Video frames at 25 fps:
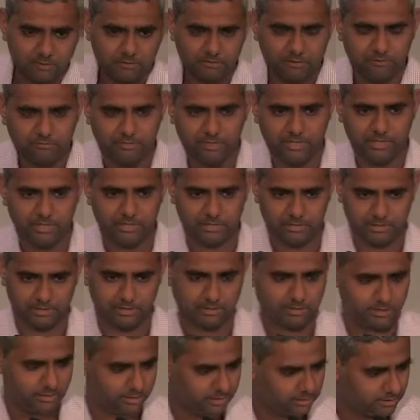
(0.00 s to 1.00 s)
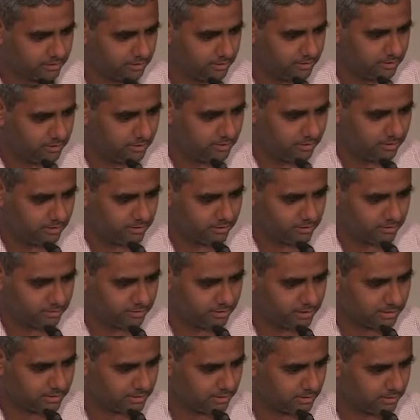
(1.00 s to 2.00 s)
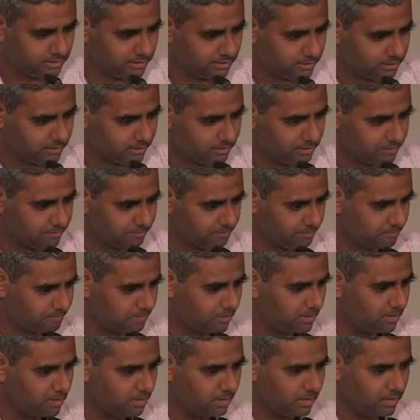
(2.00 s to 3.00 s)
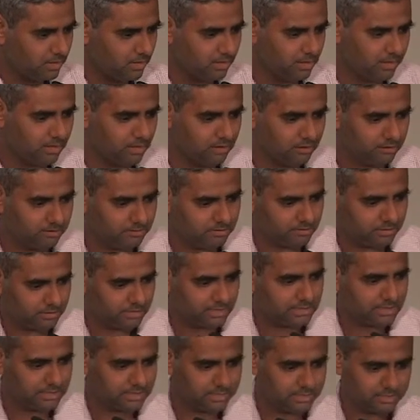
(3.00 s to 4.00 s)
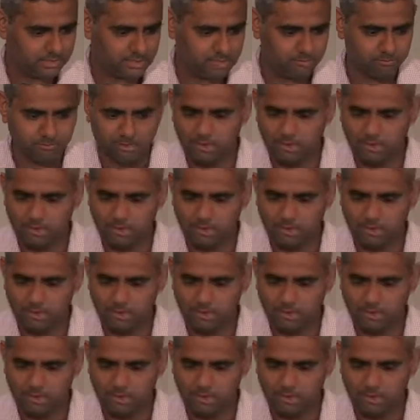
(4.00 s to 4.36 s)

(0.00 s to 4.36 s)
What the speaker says: of the variance. Yeah. So that's the thing. Yeah. This is some